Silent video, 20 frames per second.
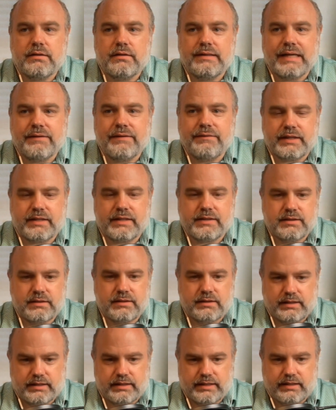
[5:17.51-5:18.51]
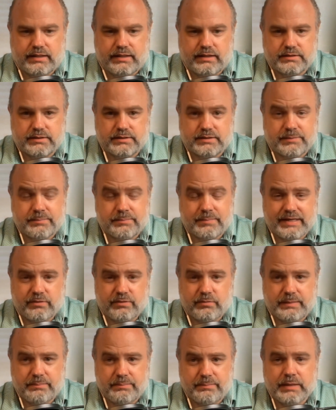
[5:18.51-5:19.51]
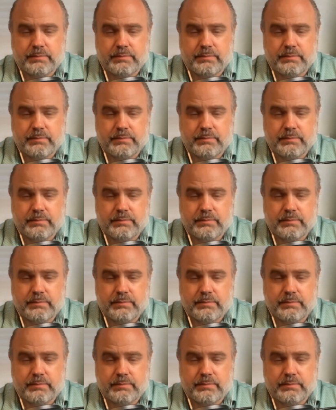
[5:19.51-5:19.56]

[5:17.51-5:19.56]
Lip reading: diving into the analysis, and by the way,